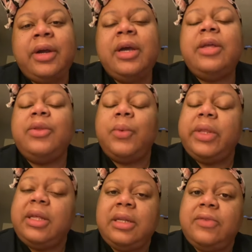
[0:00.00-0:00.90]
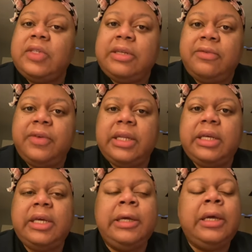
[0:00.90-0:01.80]
The Chrissy, shut up.
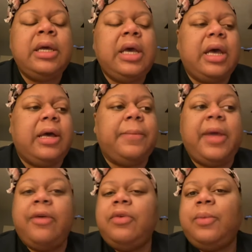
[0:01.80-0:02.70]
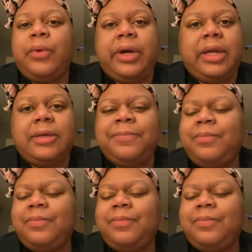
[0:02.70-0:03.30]
um, every morning.